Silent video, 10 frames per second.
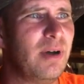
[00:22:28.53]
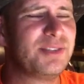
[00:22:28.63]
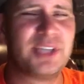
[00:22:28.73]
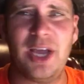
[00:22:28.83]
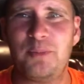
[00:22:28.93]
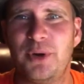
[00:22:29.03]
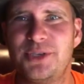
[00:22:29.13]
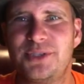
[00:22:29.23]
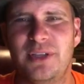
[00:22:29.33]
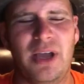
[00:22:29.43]
Well, I sound
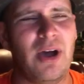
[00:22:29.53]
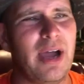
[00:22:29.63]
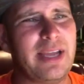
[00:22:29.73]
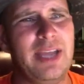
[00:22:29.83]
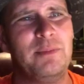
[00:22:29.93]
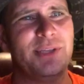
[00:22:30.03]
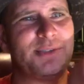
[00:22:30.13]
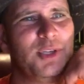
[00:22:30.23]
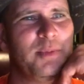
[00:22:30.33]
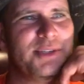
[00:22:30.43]
pretty... No, I can't be as
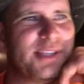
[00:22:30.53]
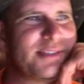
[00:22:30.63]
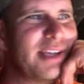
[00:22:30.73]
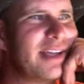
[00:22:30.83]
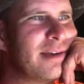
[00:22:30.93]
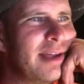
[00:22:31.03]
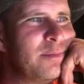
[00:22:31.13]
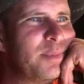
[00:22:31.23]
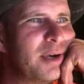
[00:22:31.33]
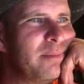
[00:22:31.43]
stupid as I sound.
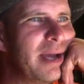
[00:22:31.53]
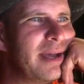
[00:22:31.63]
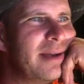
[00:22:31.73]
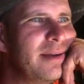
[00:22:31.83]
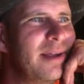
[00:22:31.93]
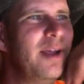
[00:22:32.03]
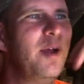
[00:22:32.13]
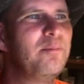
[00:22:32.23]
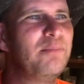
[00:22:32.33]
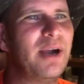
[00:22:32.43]
That's pretty bad.
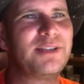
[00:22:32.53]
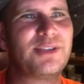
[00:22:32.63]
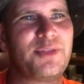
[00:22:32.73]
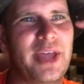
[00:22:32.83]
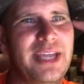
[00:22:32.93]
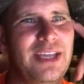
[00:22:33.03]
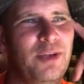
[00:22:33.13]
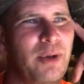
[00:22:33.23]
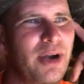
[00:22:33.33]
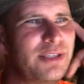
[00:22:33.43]
So thank
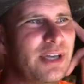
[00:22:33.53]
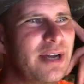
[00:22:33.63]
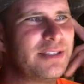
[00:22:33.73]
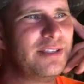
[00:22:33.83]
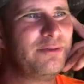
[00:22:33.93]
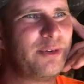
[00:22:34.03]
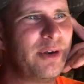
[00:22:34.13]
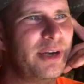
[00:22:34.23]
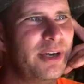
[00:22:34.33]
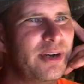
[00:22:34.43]
you, Burke Johnson,
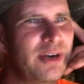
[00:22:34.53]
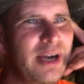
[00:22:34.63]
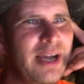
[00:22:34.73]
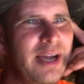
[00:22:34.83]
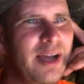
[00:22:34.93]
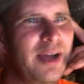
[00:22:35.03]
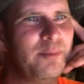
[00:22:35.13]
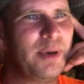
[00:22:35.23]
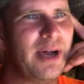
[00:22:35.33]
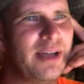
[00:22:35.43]
for your
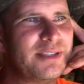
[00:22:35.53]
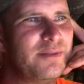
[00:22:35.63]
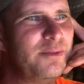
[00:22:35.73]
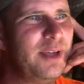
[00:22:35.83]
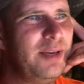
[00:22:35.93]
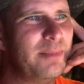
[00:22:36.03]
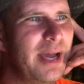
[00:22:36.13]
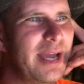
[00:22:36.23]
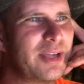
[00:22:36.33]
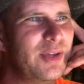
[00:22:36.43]
positive
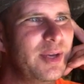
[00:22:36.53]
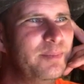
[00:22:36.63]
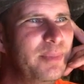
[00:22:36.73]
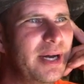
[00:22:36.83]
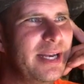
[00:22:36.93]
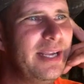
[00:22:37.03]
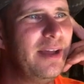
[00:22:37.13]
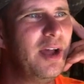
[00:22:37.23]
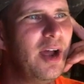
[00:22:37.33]
feedback. Good buddy.